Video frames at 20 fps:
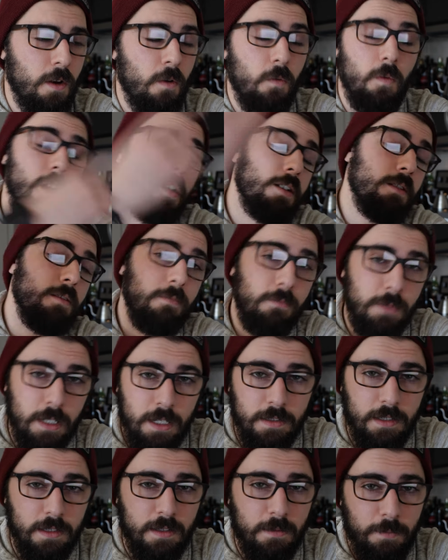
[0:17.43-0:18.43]
One,
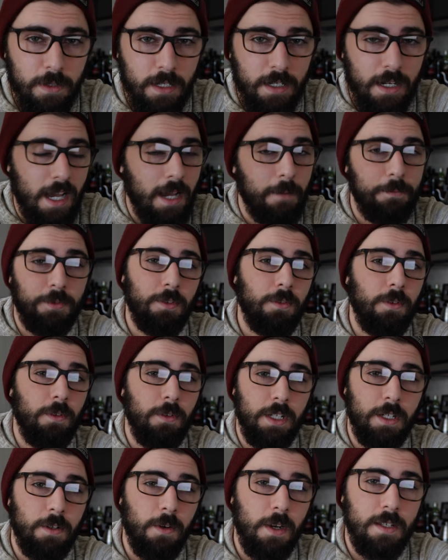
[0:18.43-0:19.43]
because it's been an
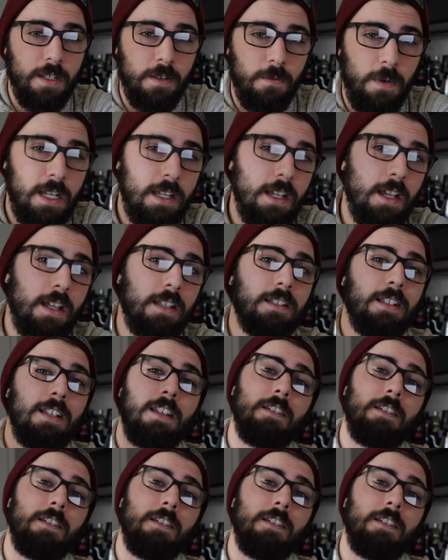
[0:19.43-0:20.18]
absolutely crazy weekend.